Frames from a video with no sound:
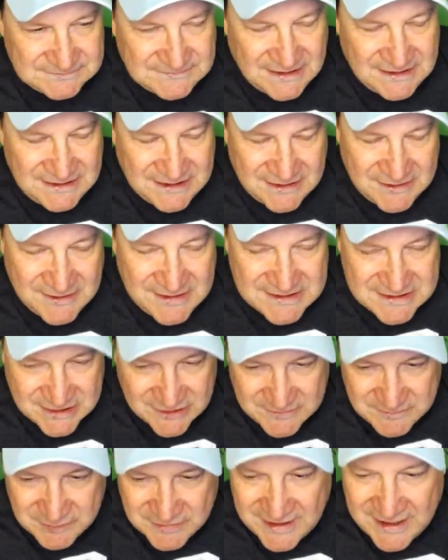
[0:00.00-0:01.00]
and he's a
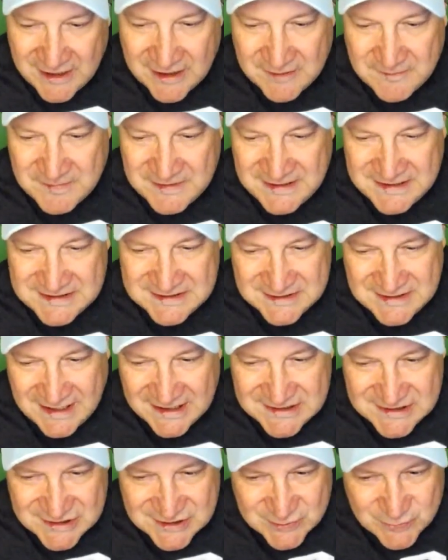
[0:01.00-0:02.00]
good player, but he
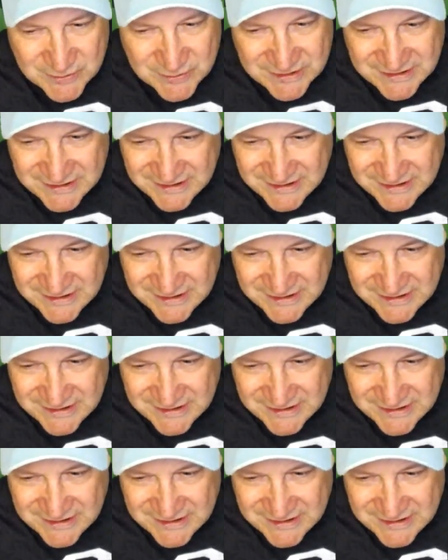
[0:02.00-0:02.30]
hasn't scored